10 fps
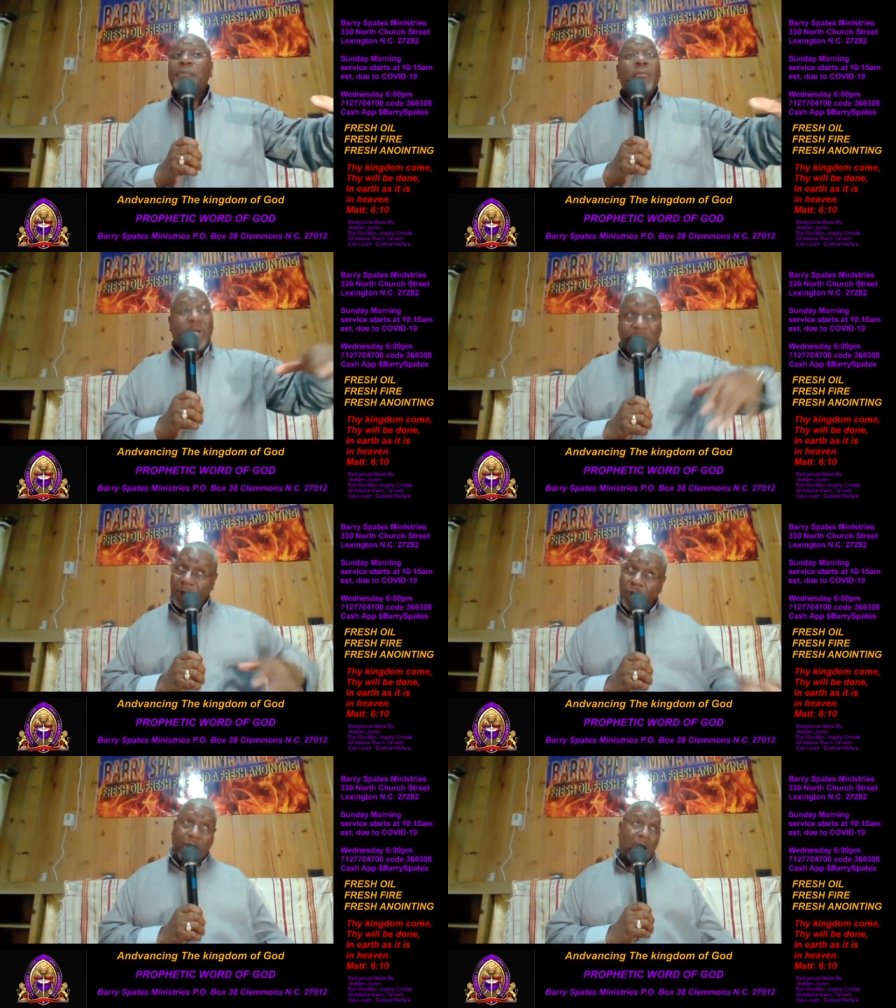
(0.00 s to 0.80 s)
but
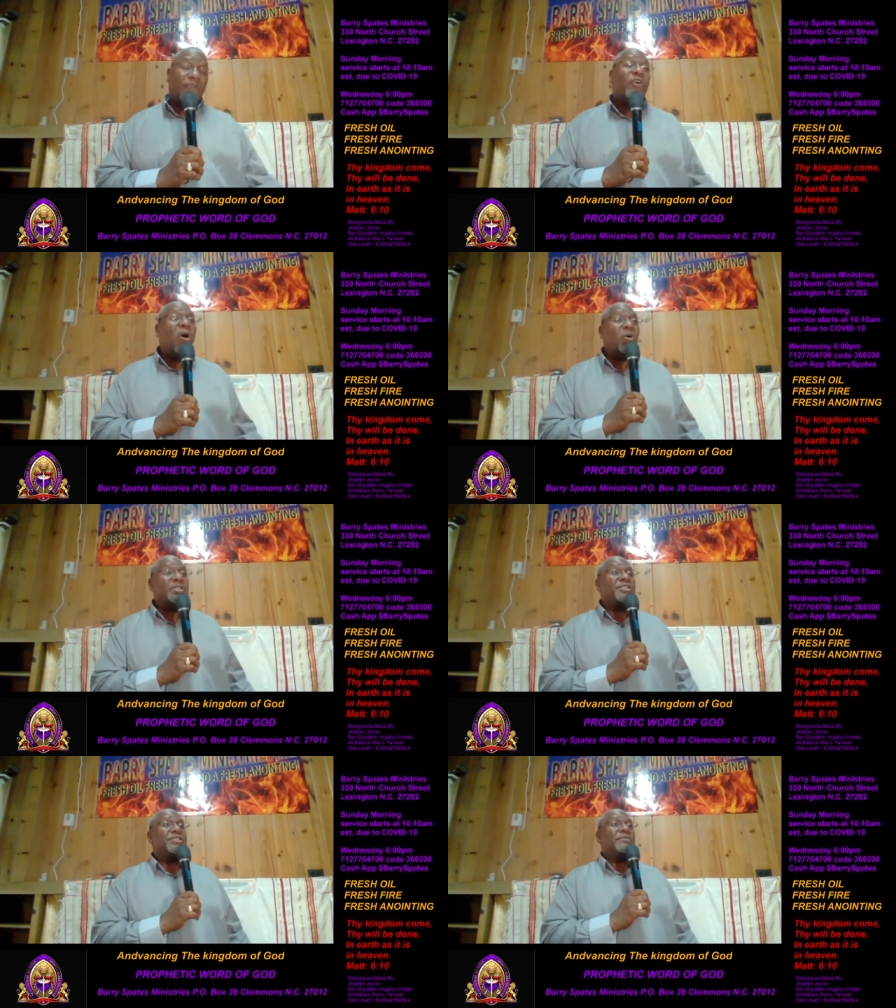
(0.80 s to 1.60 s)
then we get off
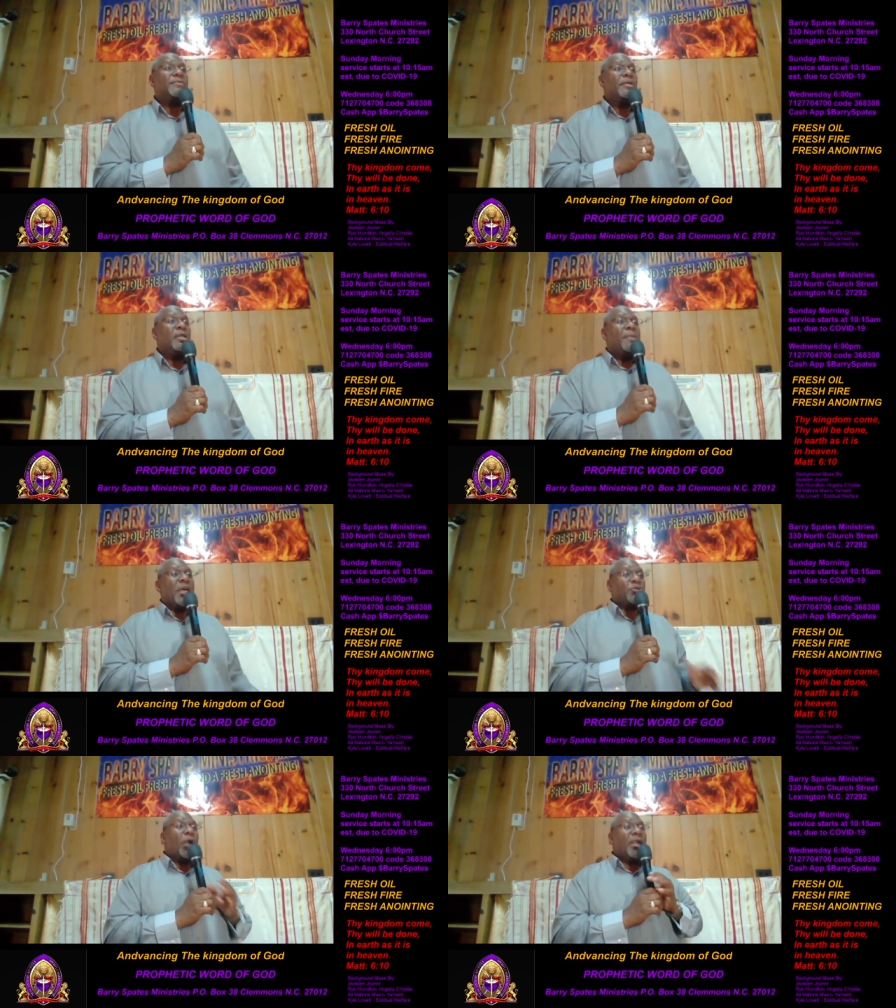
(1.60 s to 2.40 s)
course.
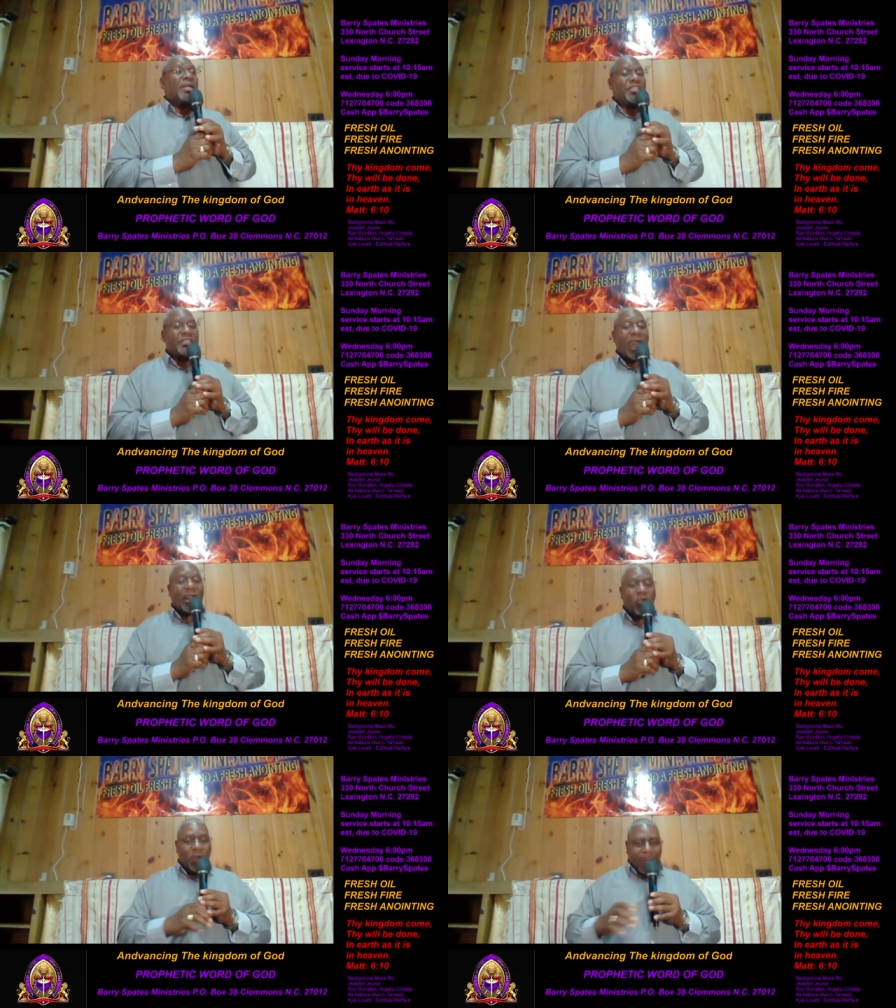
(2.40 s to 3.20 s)
That's why God says,
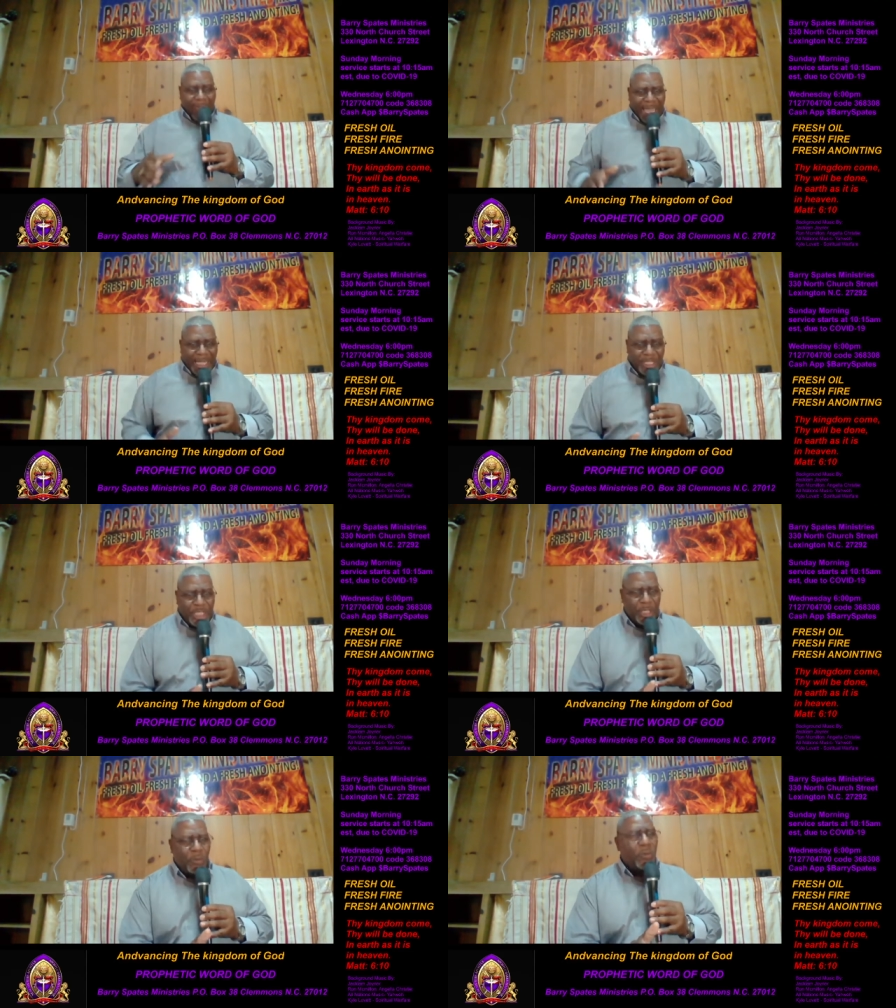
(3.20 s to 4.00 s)
I go ahead of
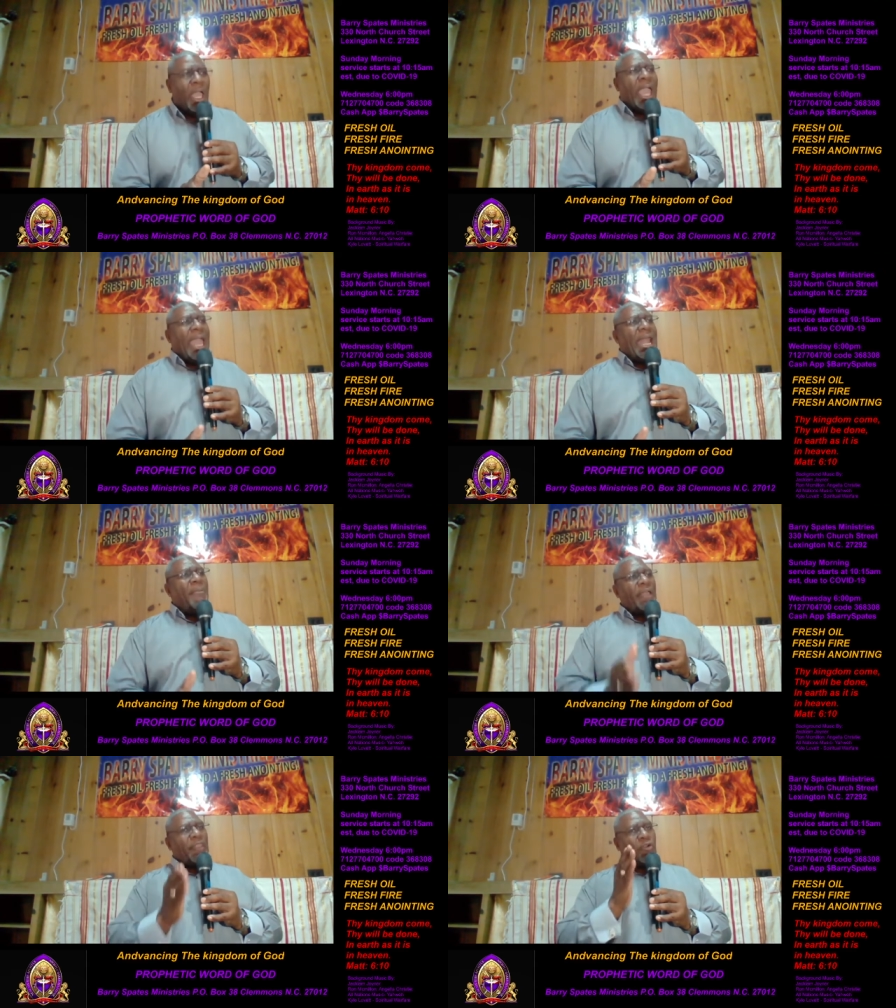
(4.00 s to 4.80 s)
you, and I
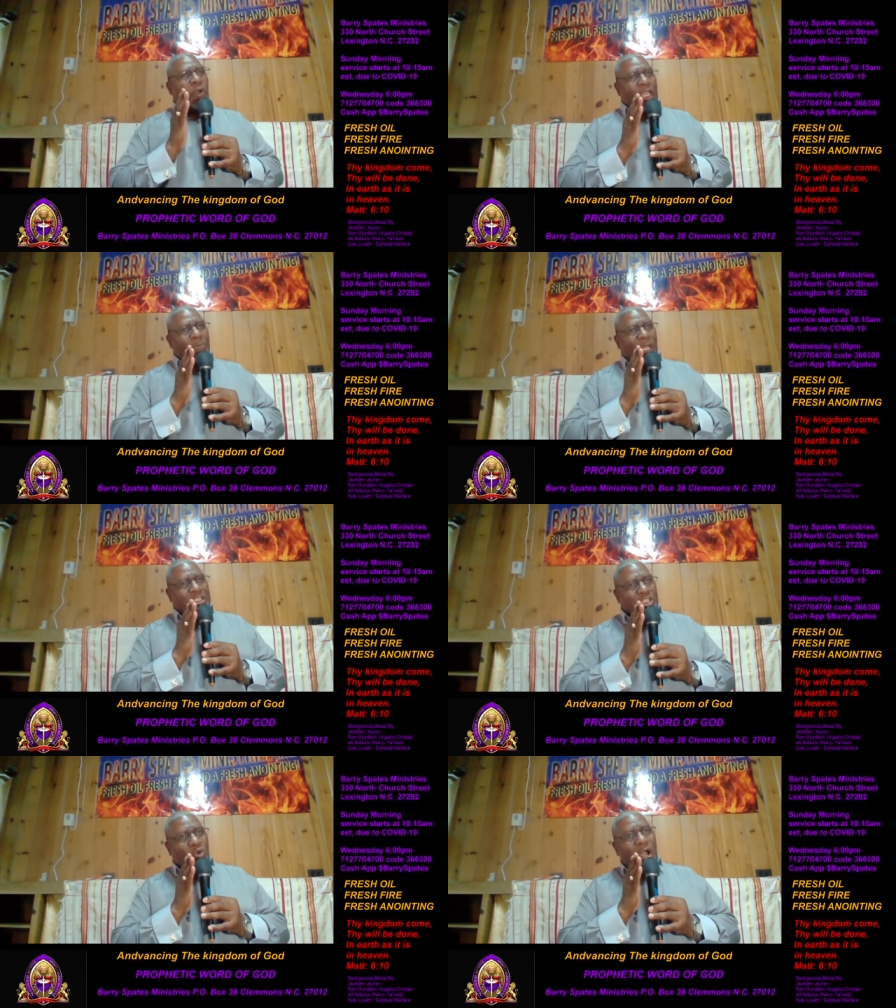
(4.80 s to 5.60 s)
make the crooked
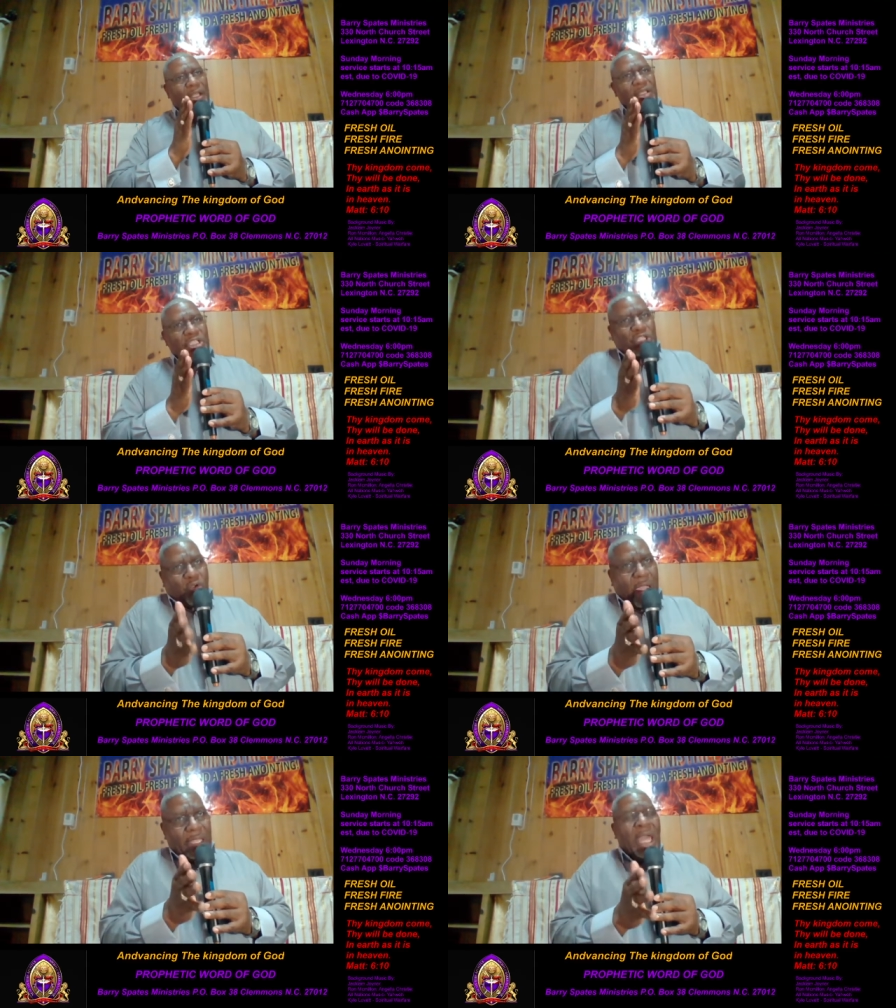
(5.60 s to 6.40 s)
places what?
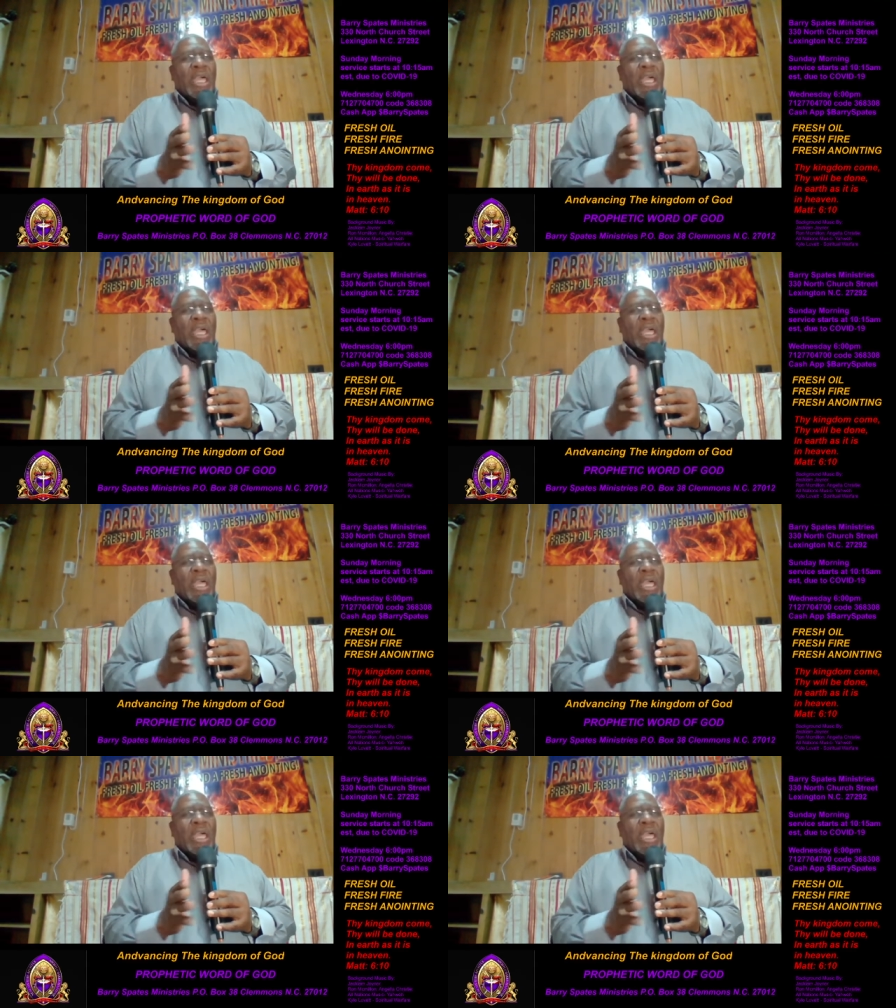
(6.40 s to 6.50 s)
Straight.